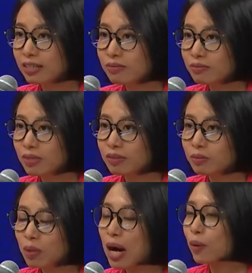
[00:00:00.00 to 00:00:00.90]
can
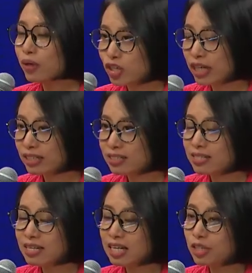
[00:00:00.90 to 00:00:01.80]
power China's,
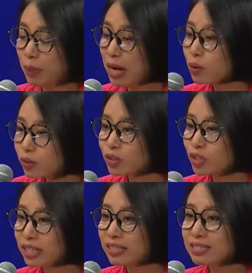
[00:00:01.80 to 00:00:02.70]
it powered
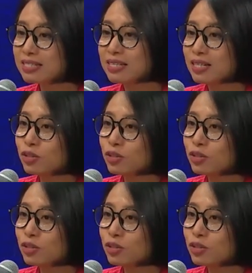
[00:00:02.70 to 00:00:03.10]
China's